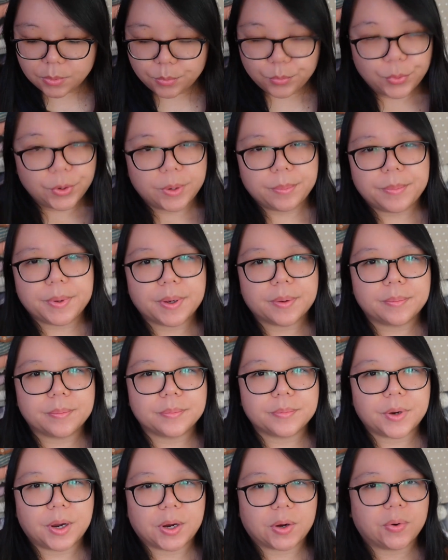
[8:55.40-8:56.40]

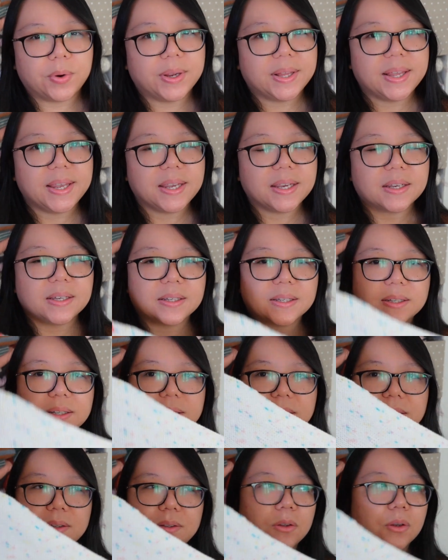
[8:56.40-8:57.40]
premium acrylic?
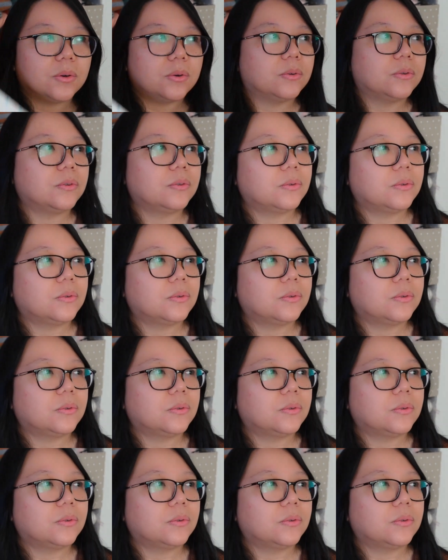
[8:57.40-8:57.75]
No,